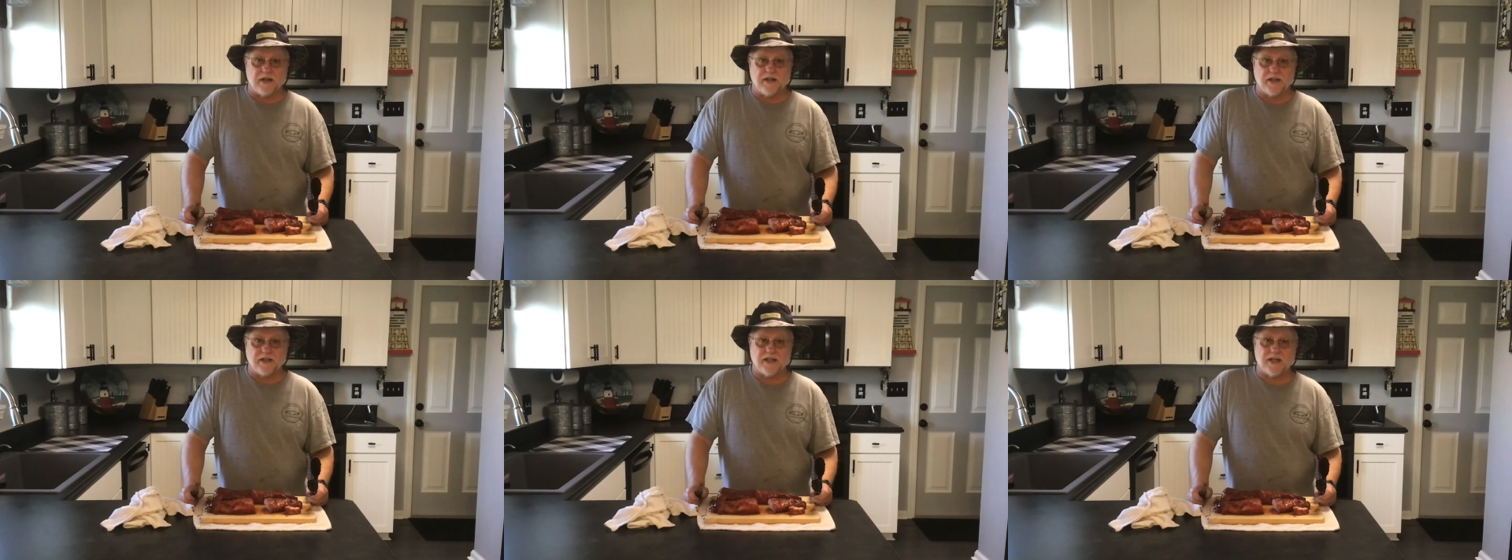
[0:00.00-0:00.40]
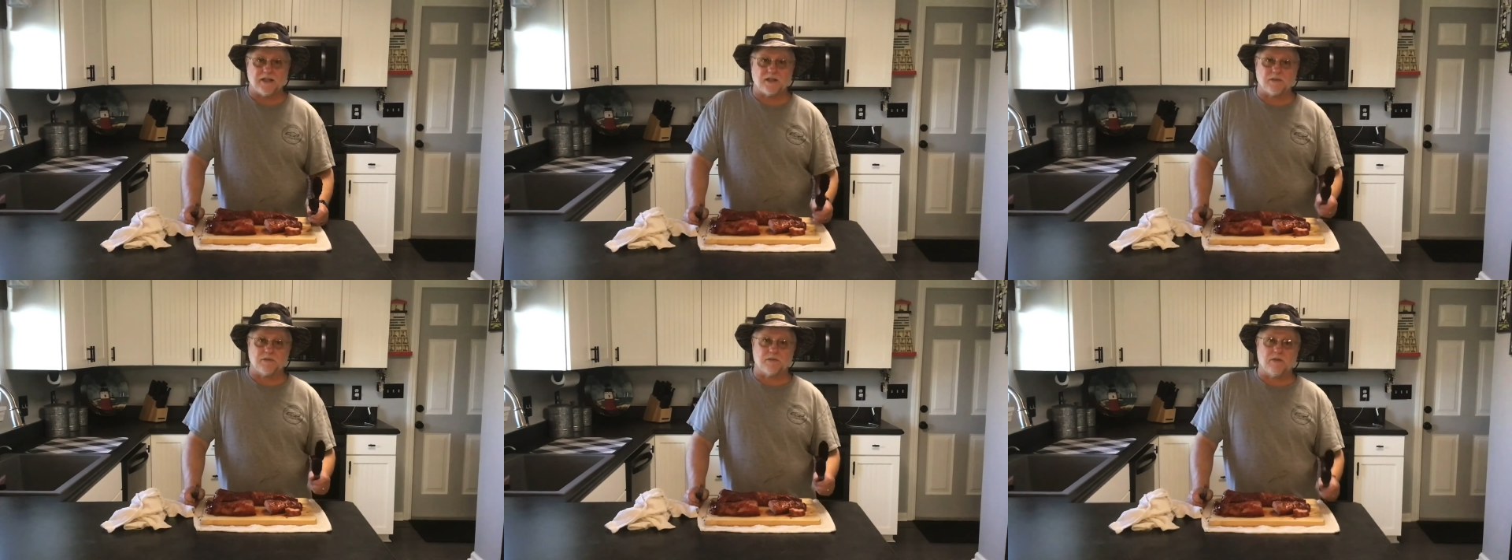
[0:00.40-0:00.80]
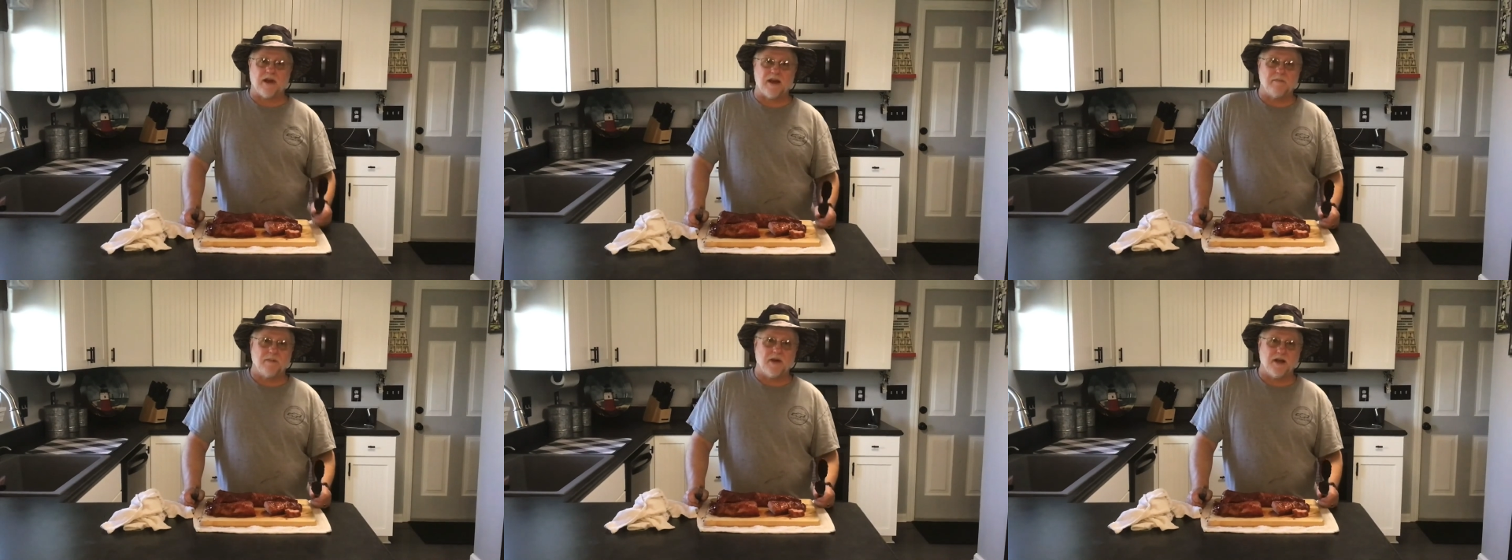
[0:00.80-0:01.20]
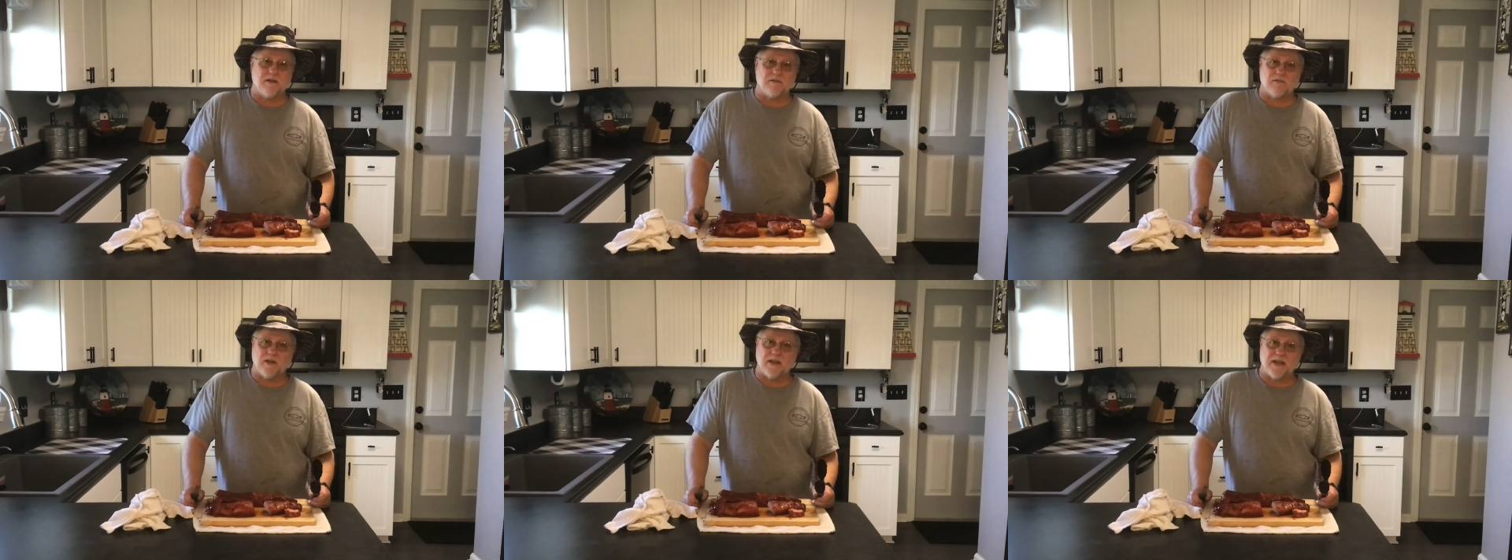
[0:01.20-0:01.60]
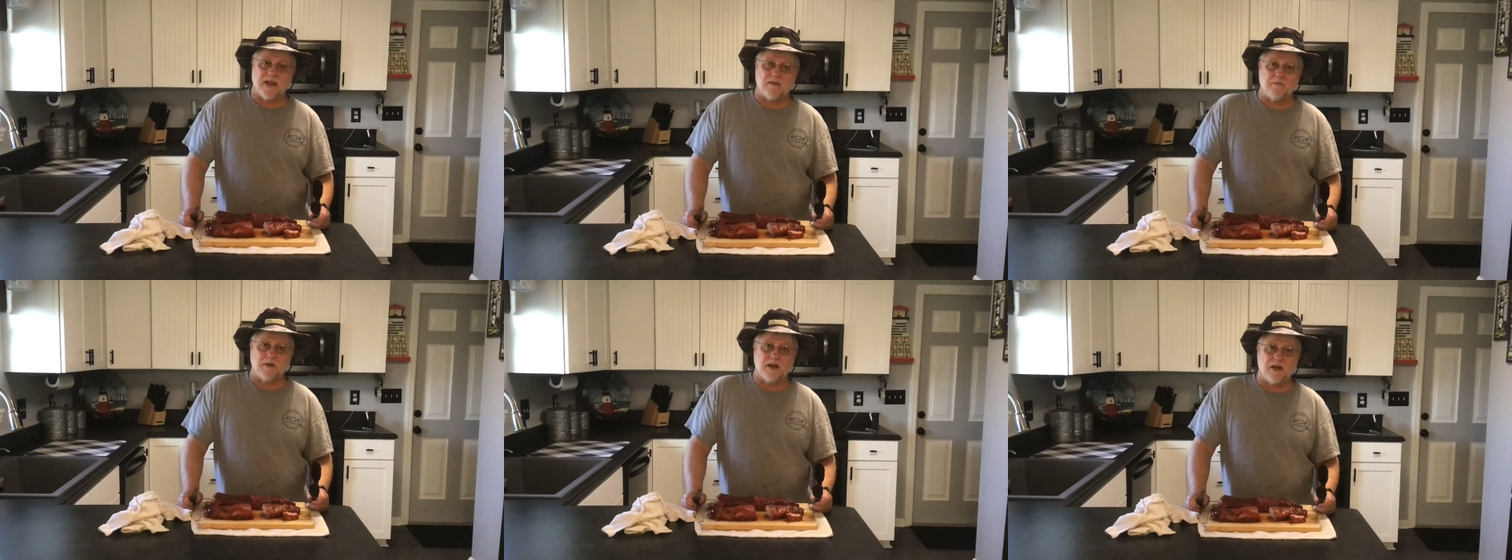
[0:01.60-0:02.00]
hit that subscribe button, ring
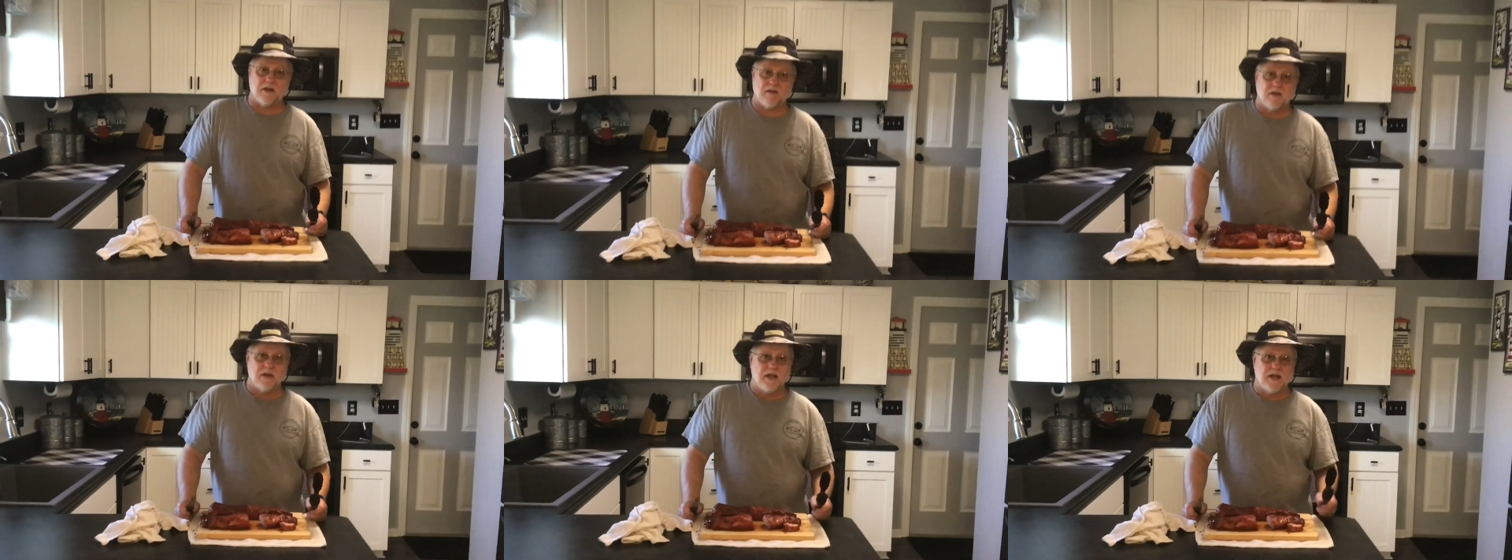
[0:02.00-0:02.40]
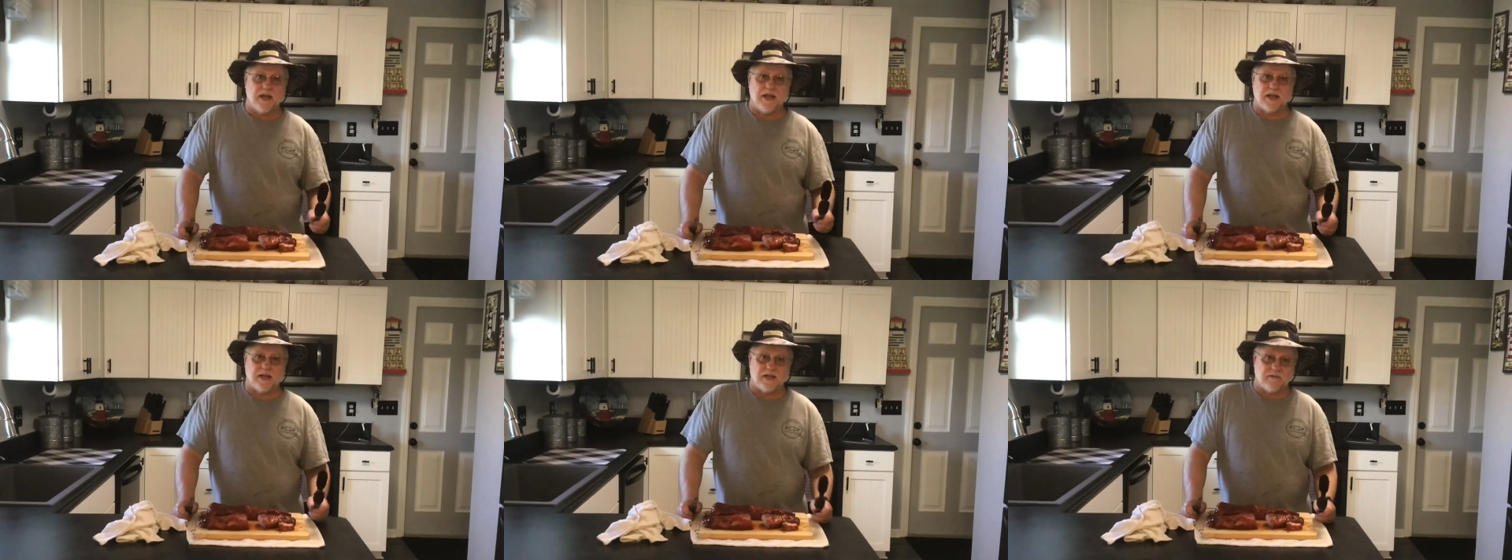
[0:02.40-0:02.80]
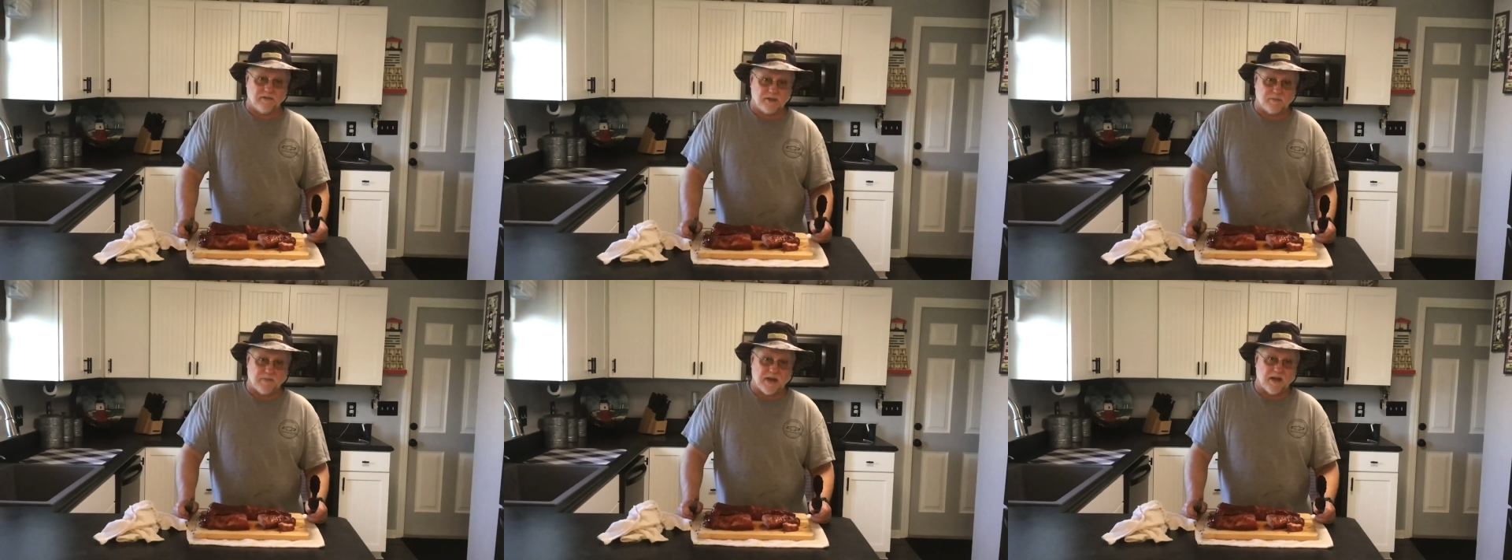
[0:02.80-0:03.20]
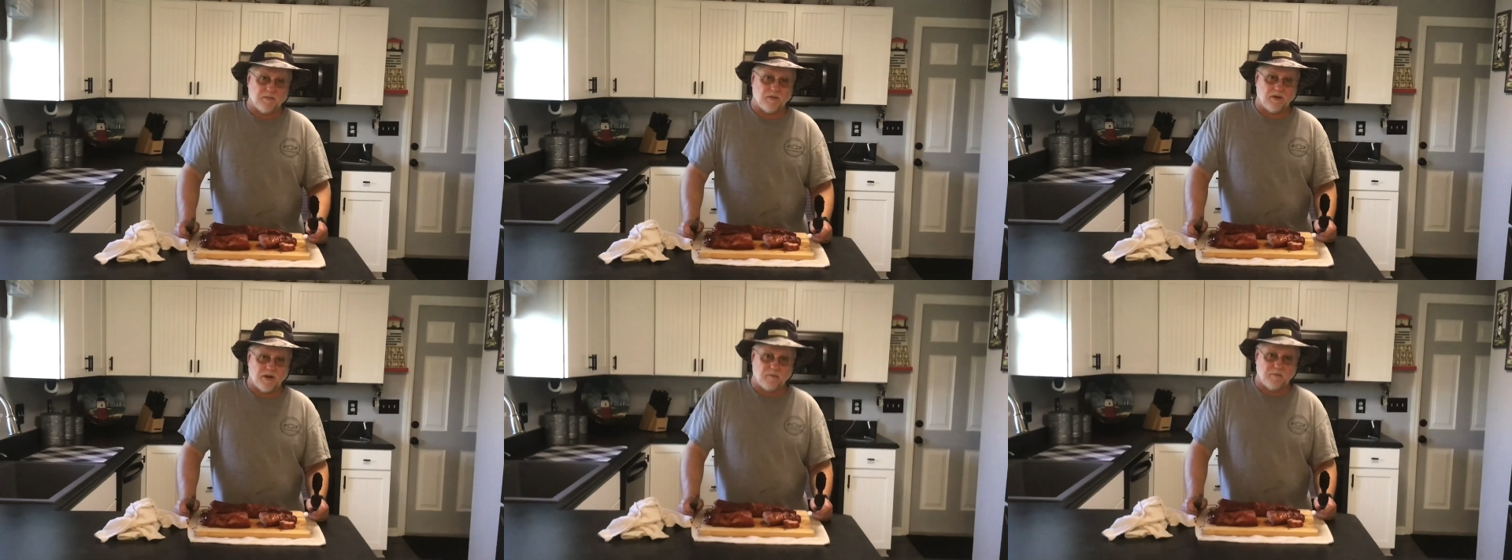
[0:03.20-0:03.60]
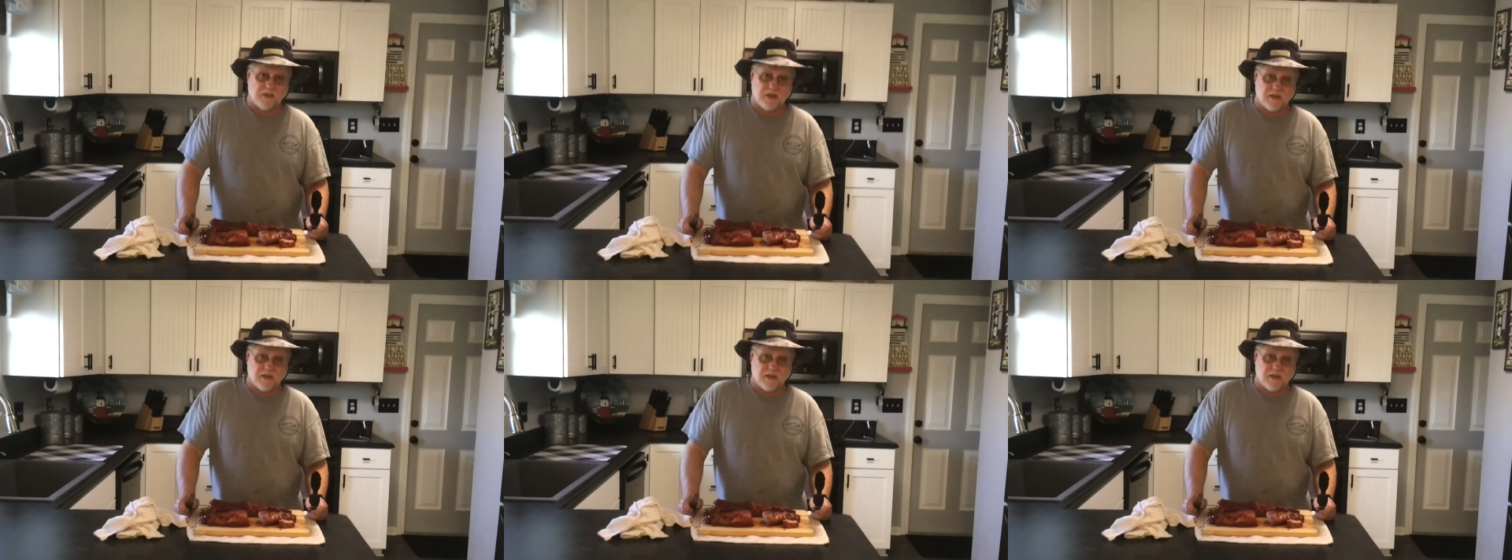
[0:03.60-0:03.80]
that bell, and give this bad boy a big